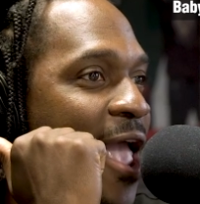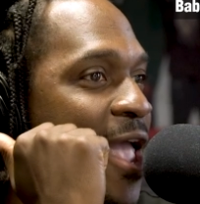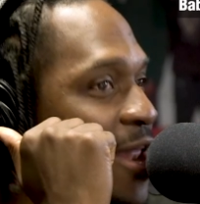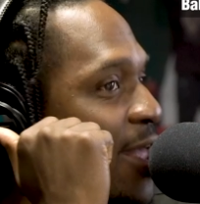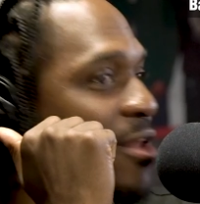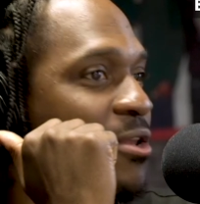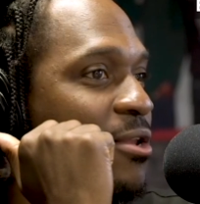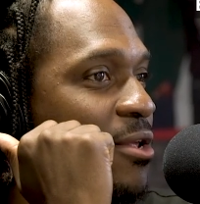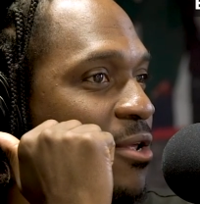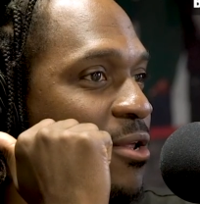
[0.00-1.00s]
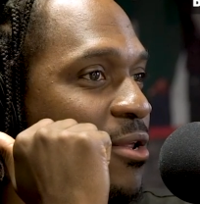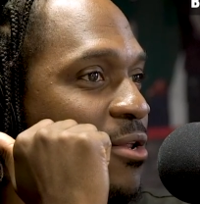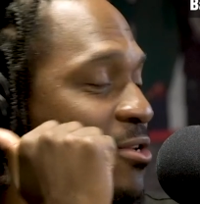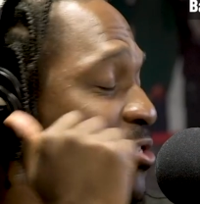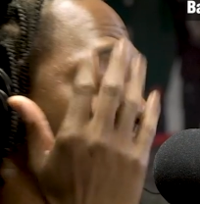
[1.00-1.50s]
Hate it. Why?
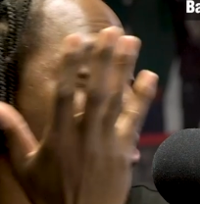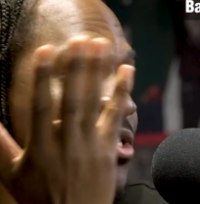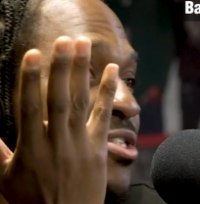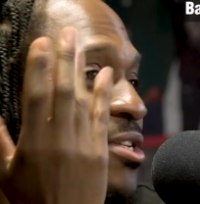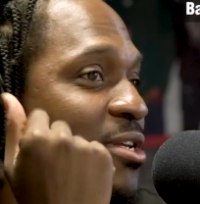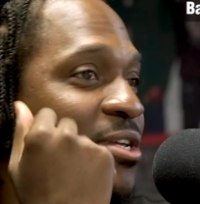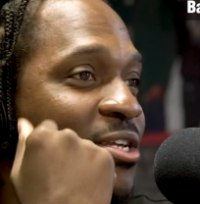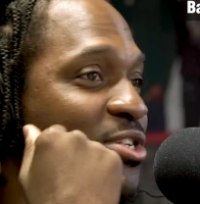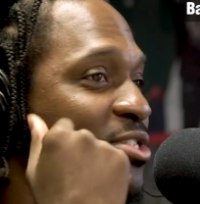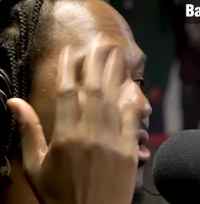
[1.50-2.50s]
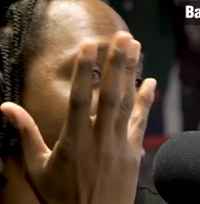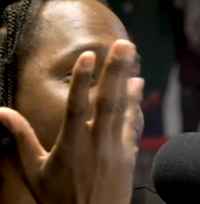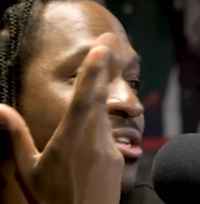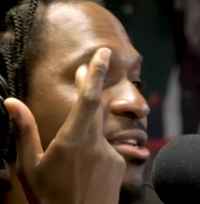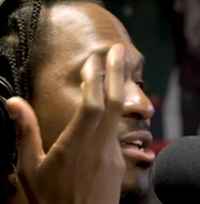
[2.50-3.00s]
It's just it just
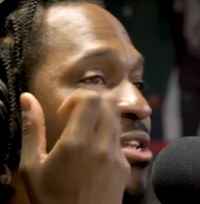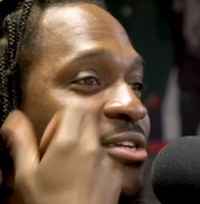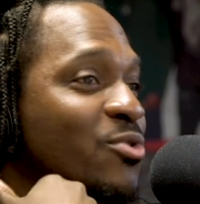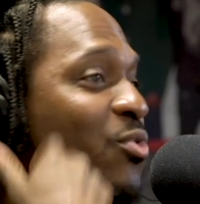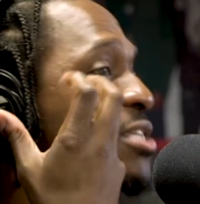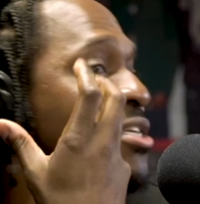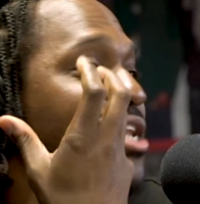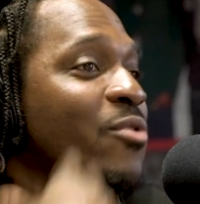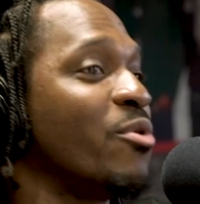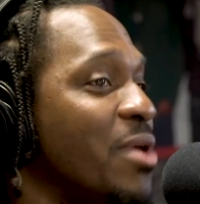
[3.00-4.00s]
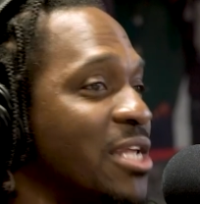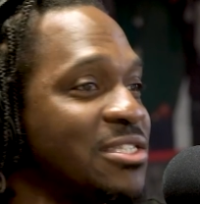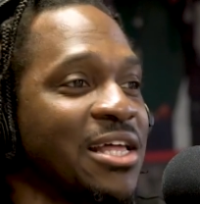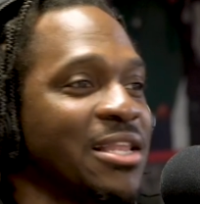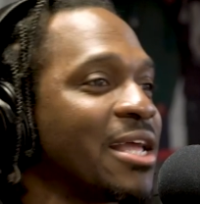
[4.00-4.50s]
doesn't resonate with me.
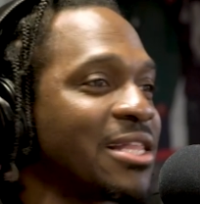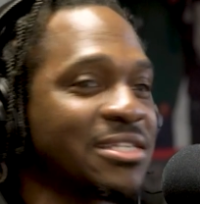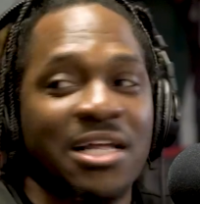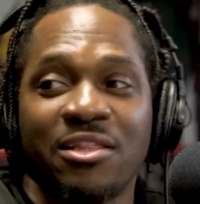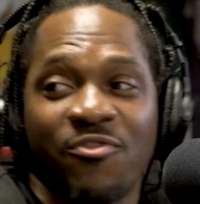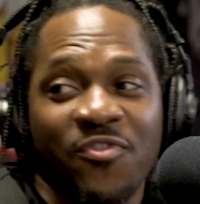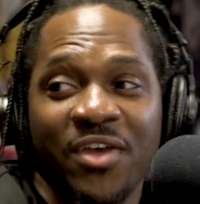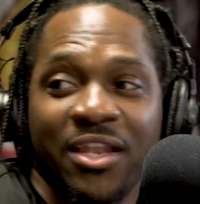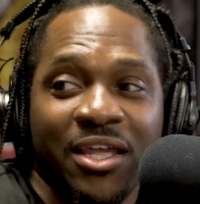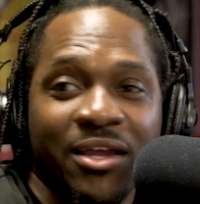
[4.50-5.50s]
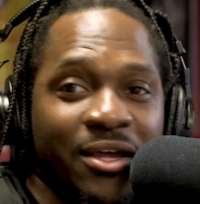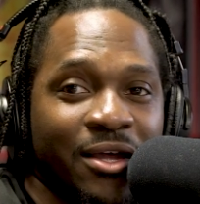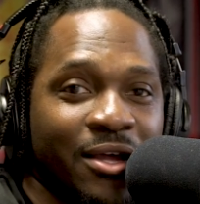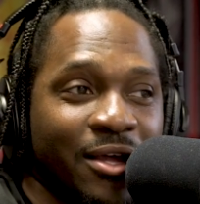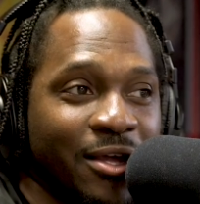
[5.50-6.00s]
That's not like that's not the feeling.
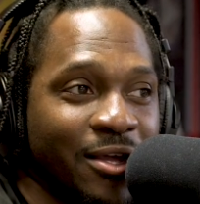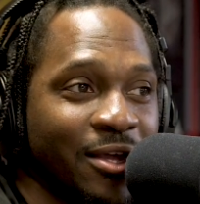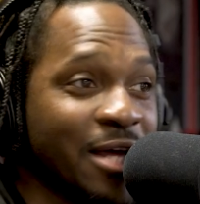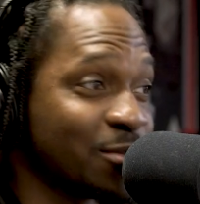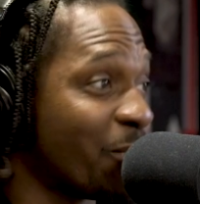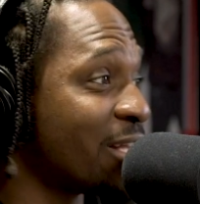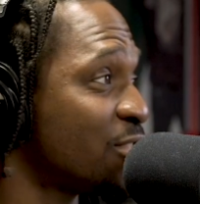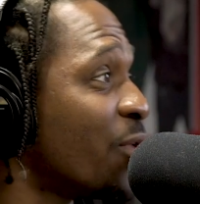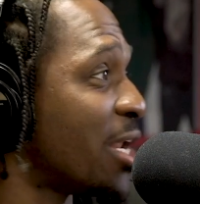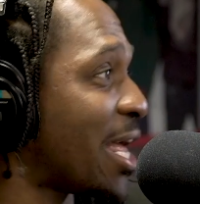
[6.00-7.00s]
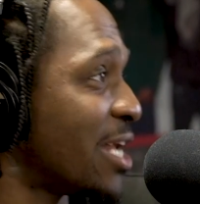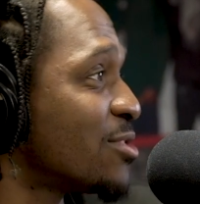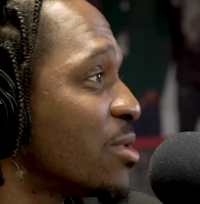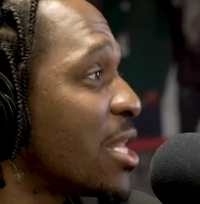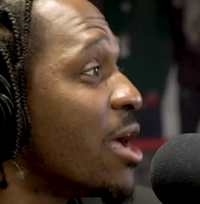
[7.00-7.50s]
You know what? And that's my joint. Like
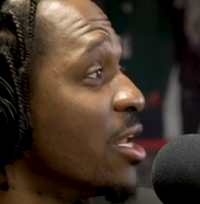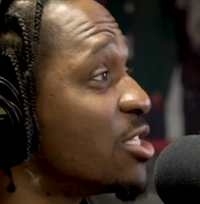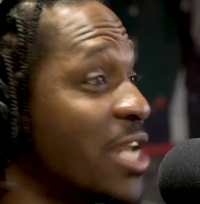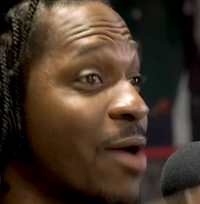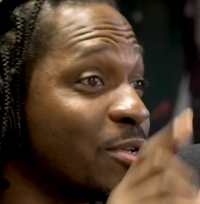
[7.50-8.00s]
that's listen. That